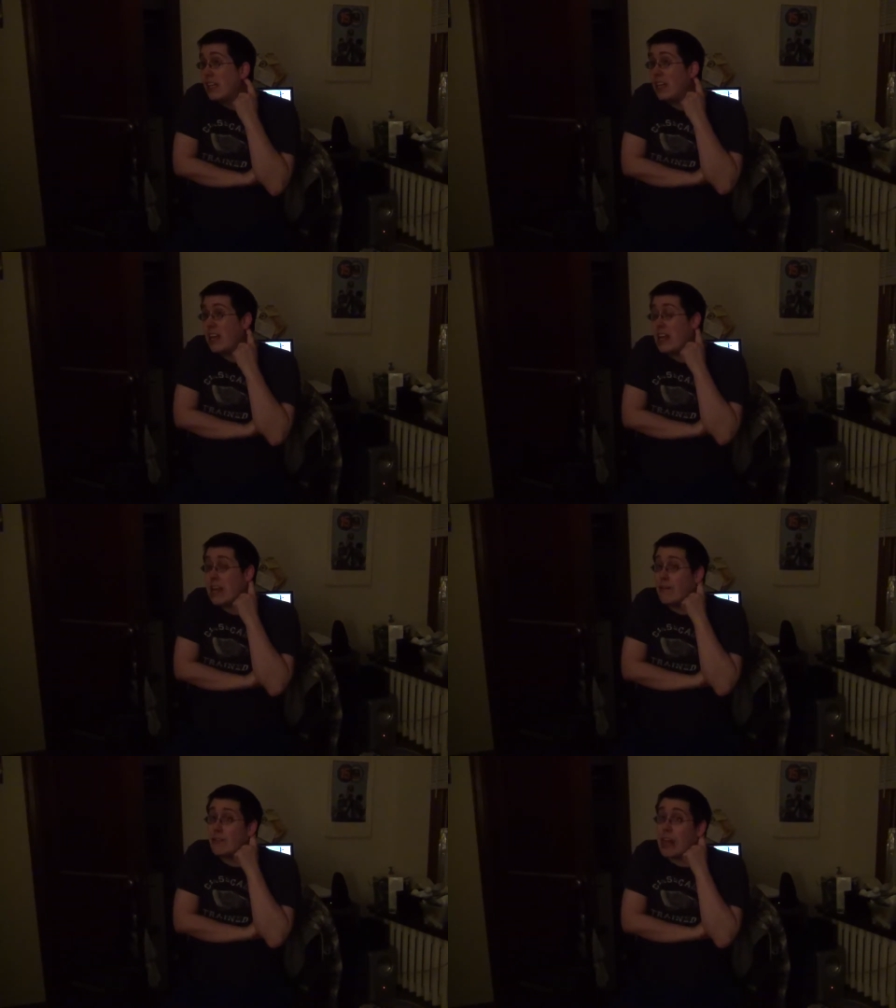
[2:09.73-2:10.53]
it,
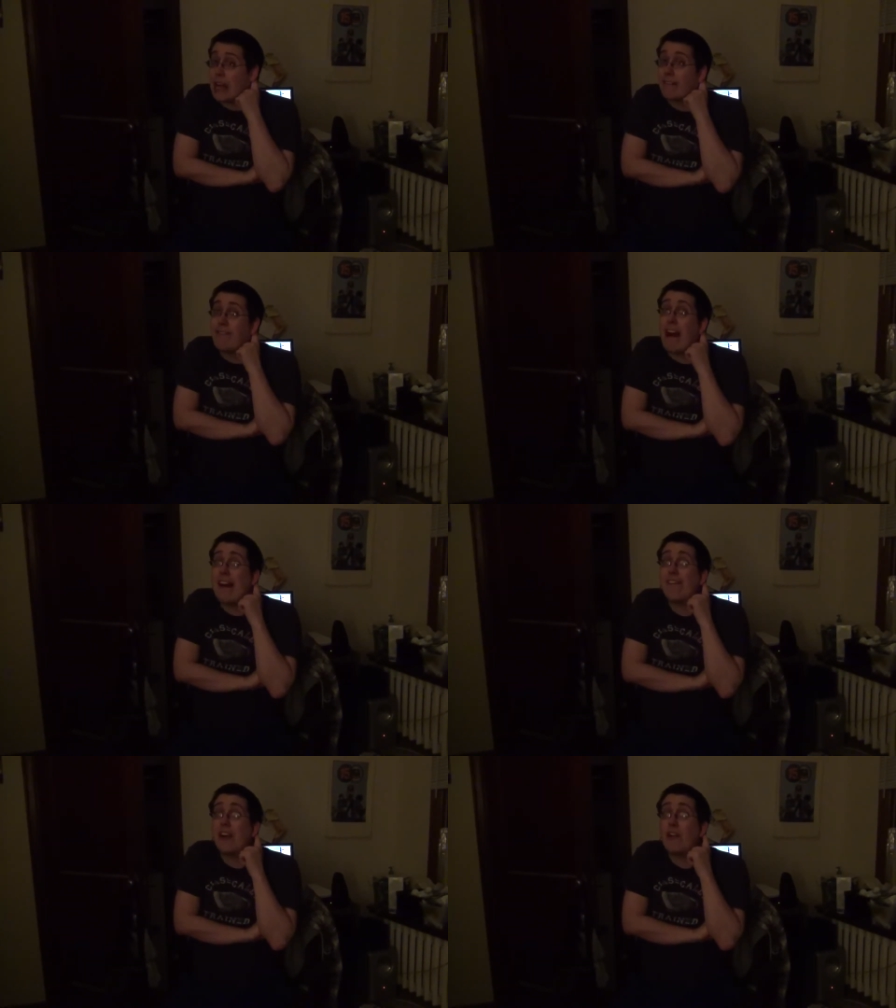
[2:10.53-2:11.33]
it was like
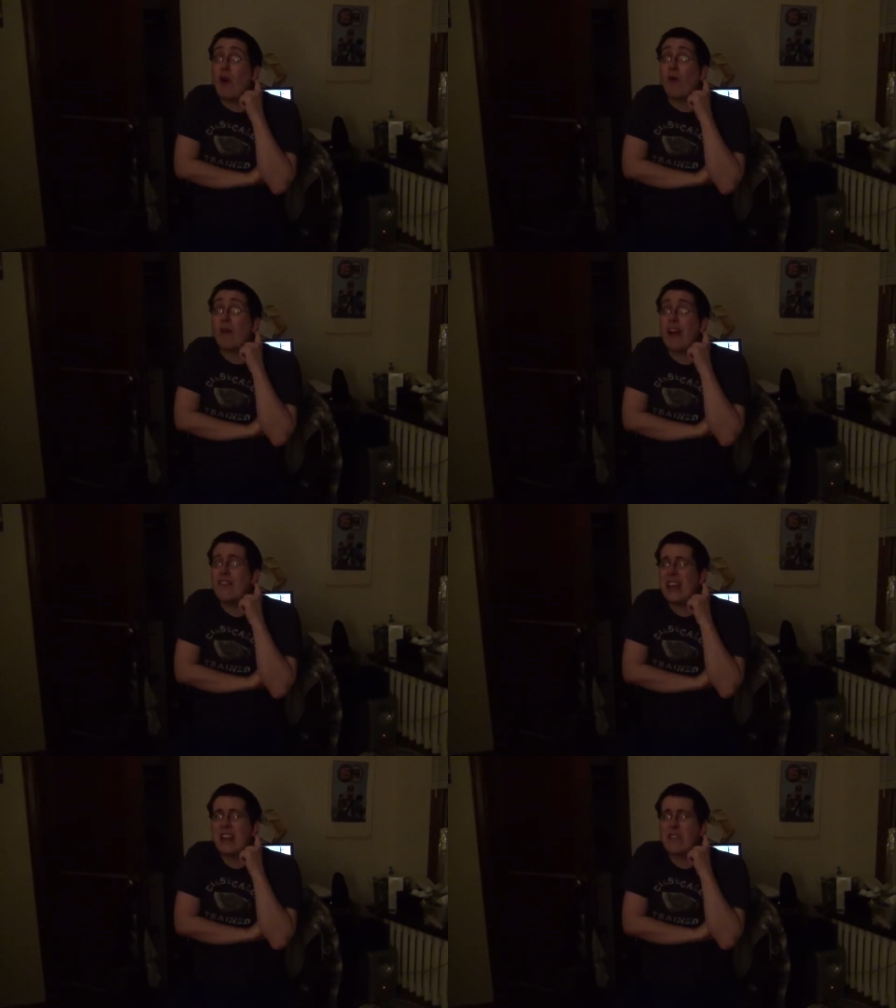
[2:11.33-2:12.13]
500 oh I
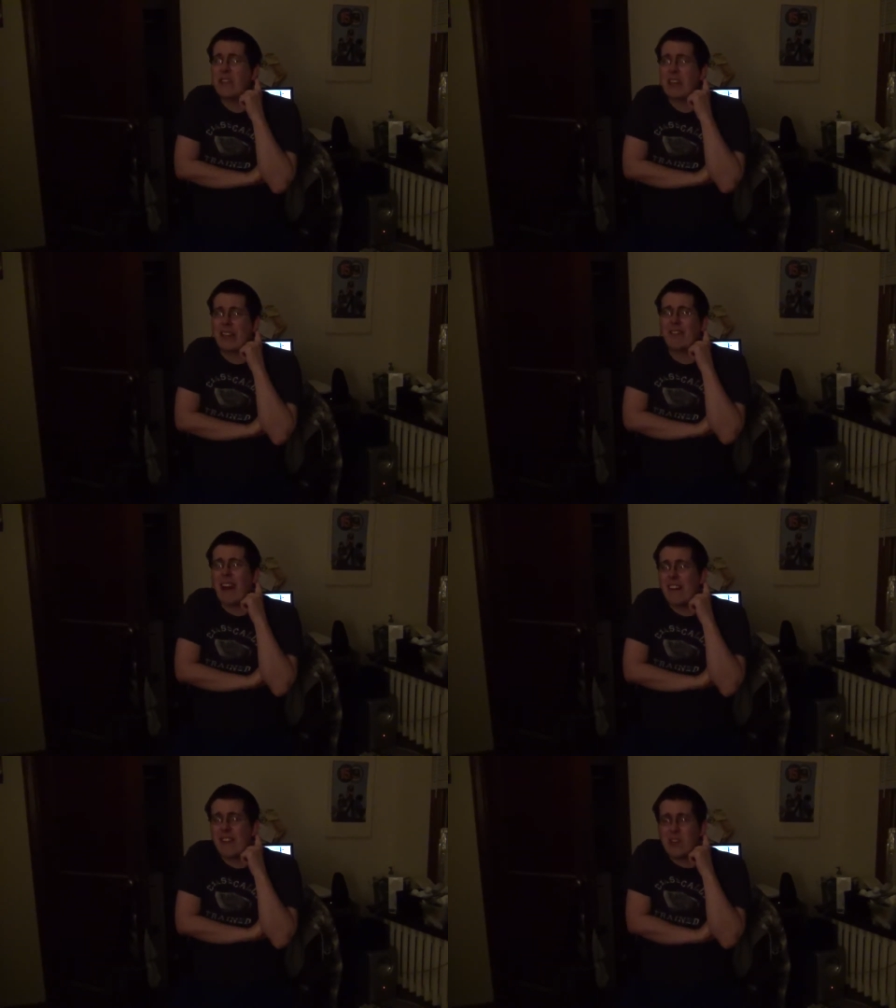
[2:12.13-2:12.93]
think it was like
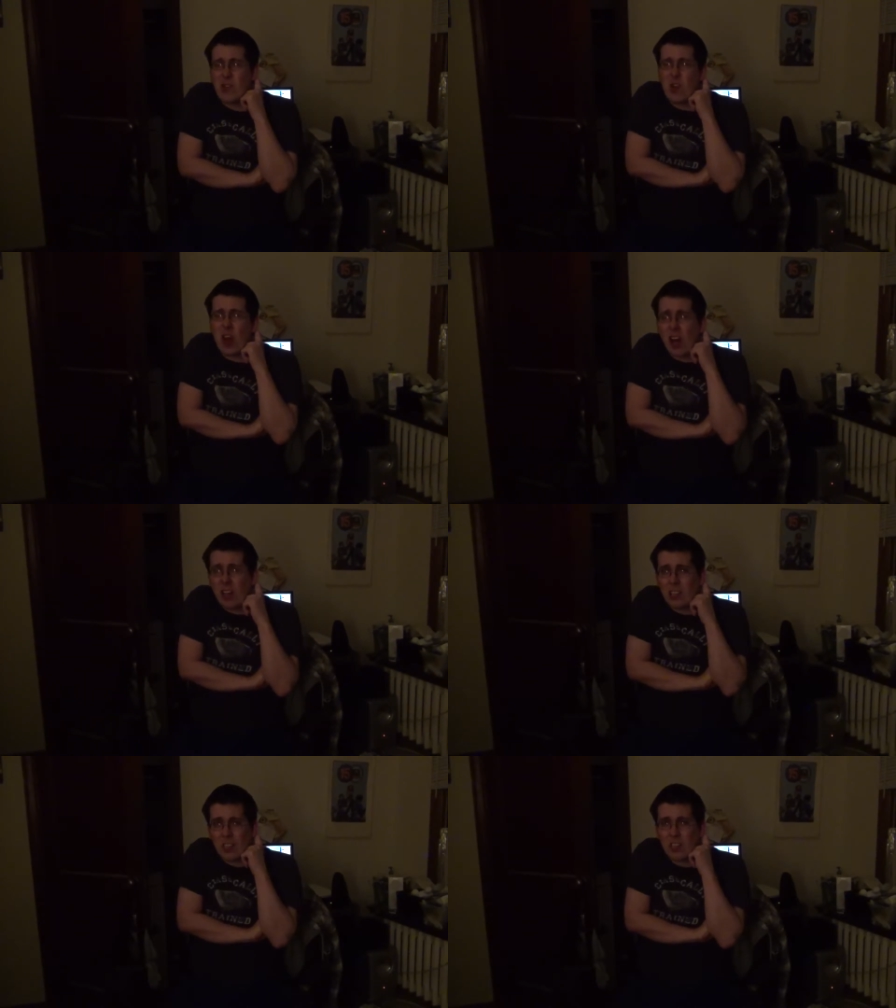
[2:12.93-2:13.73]

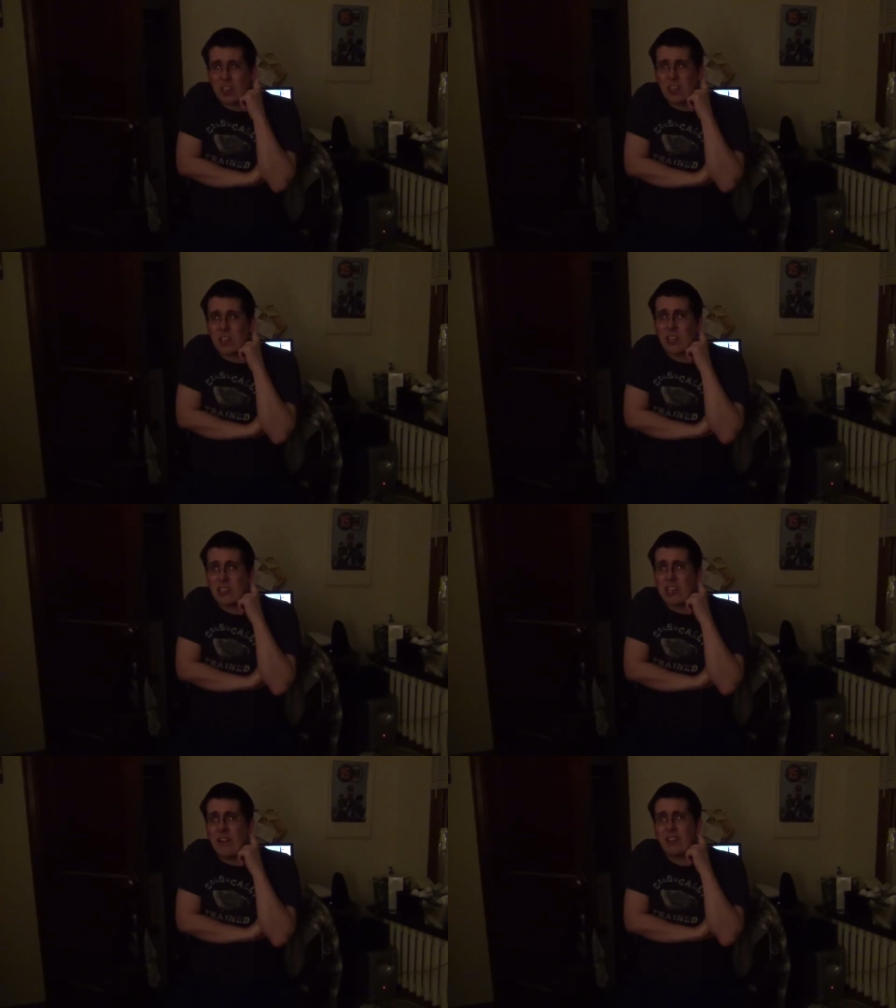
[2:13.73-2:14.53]
$500
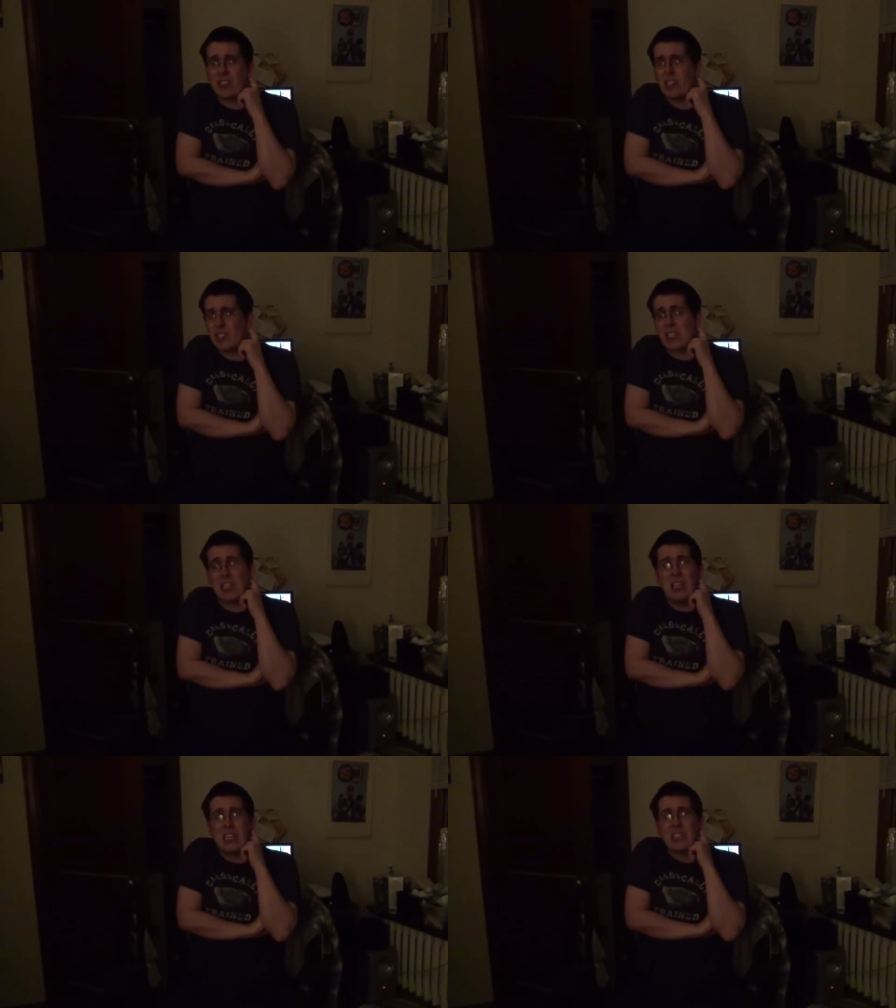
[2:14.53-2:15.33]
and it was just
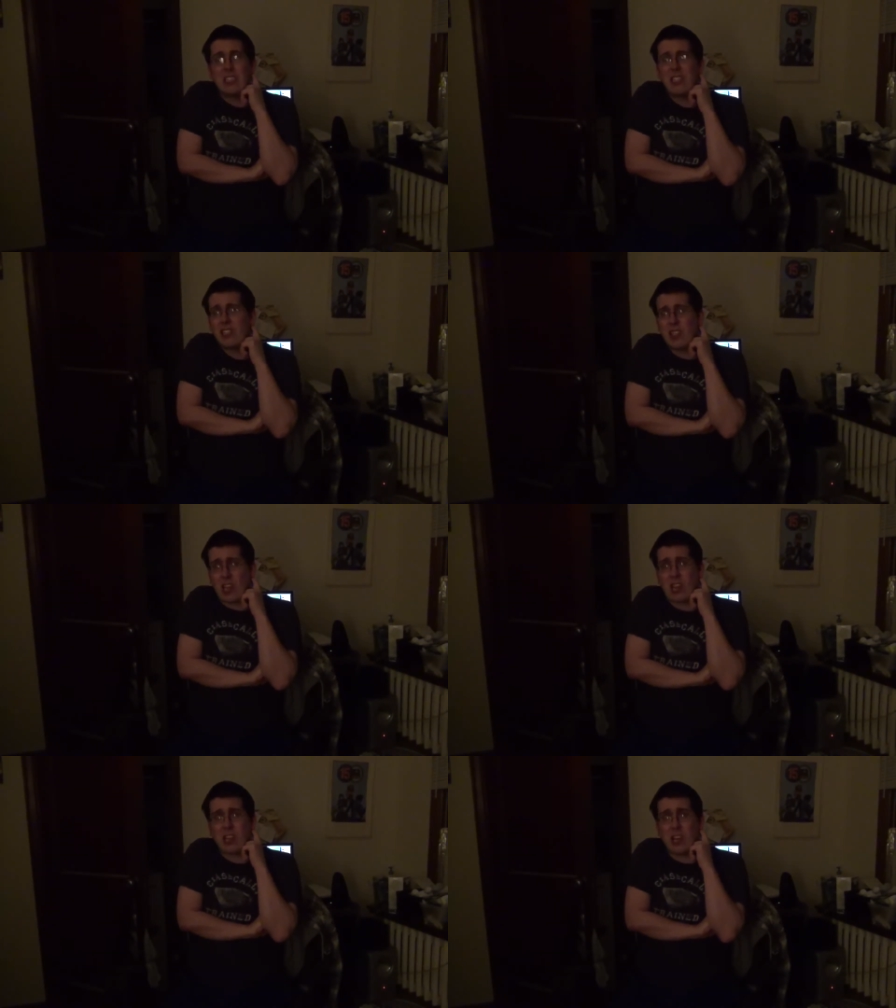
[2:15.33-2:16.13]
just a
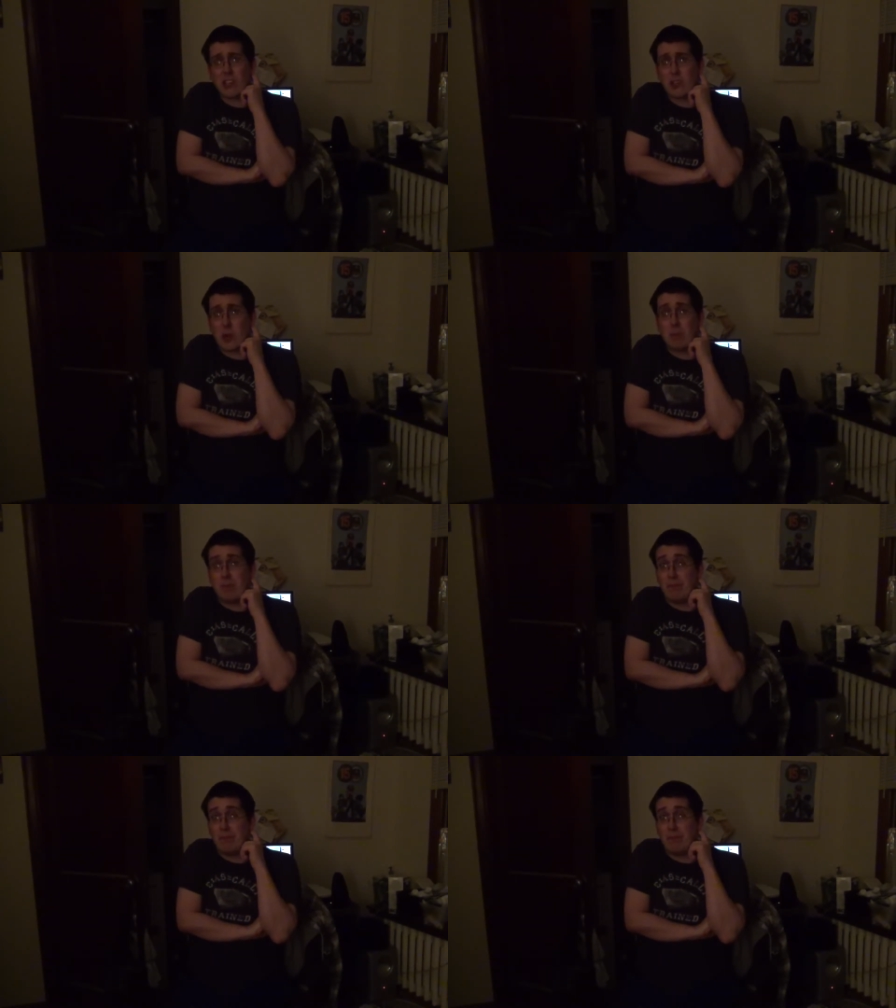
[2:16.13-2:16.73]
cluster